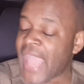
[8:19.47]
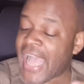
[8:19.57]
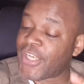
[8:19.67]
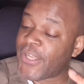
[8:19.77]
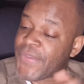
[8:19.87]

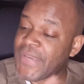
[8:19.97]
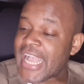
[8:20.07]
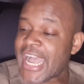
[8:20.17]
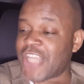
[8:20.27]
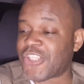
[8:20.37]
I love you
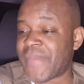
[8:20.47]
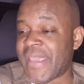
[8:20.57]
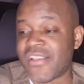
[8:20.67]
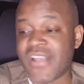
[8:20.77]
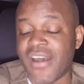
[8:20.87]
guys,
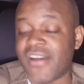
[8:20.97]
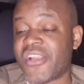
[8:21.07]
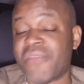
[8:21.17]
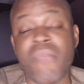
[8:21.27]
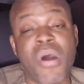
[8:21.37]
man.
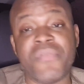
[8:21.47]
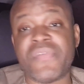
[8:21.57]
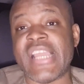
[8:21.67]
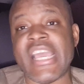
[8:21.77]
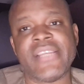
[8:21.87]
Ghana,
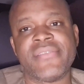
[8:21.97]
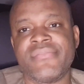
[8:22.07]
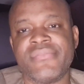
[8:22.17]
Marveland.